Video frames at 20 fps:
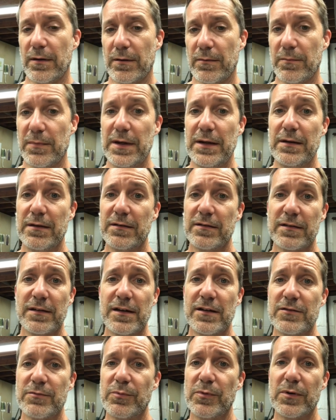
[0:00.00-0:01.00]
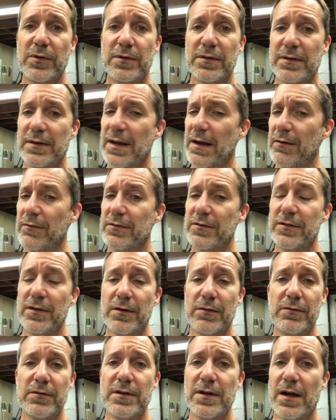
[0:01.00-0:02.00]
media sketchbook, that was
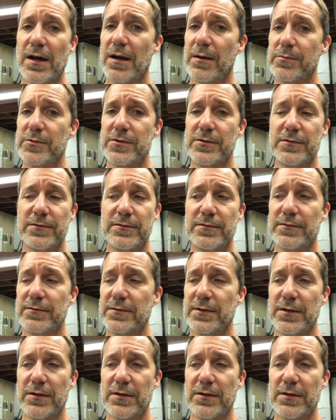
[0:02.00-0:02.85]
totally optional.